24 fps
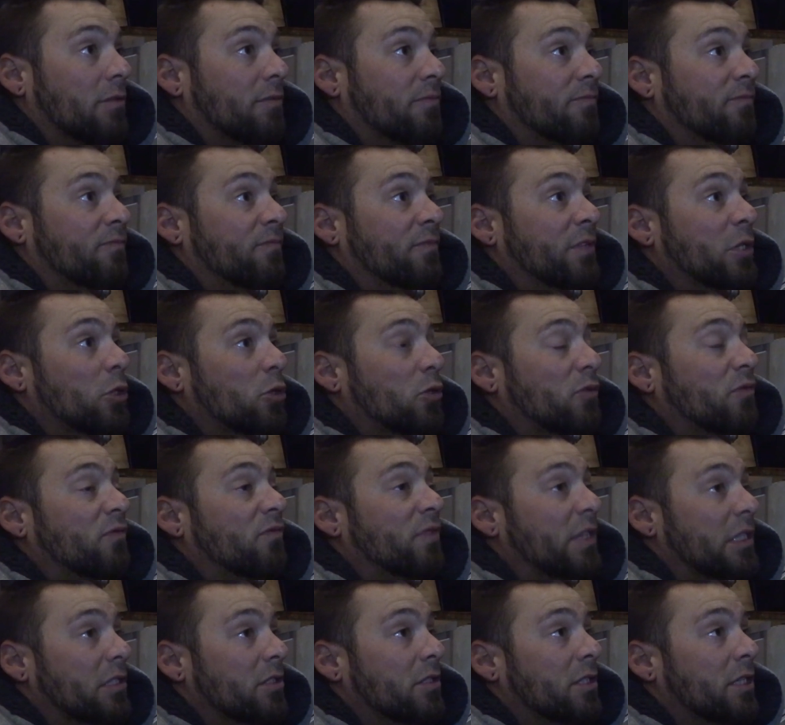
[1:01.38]
a fuel
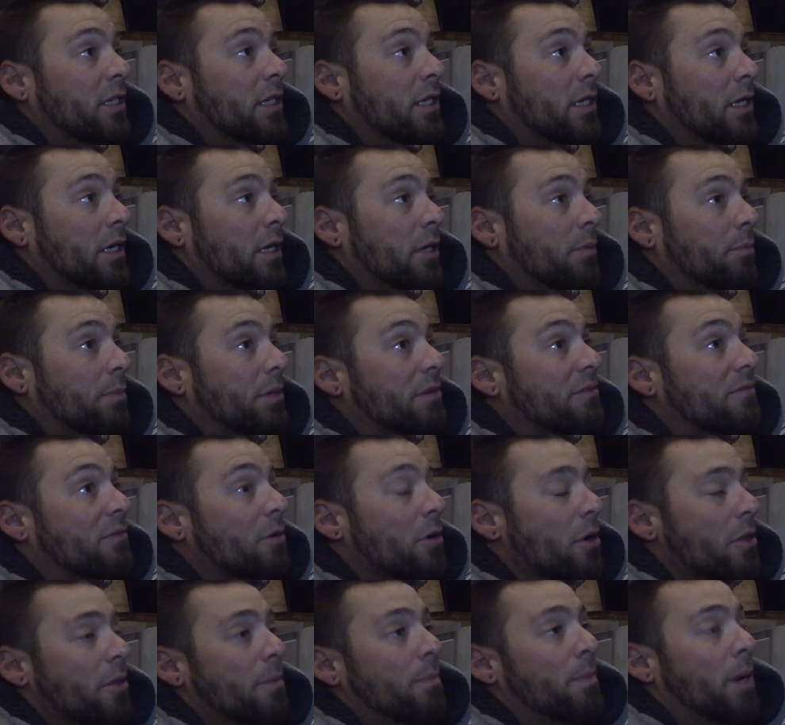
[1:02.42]
filter
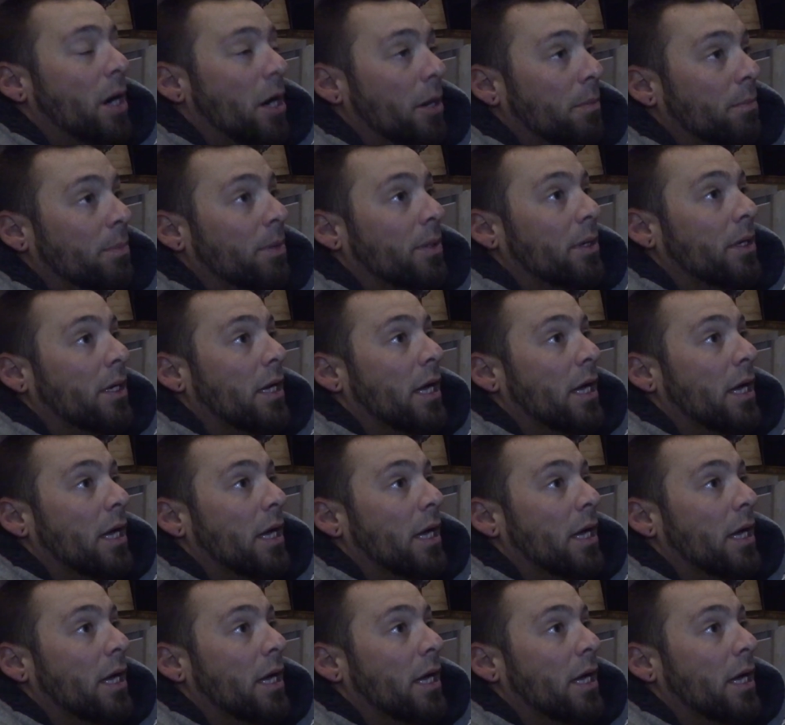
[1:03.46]
before the pump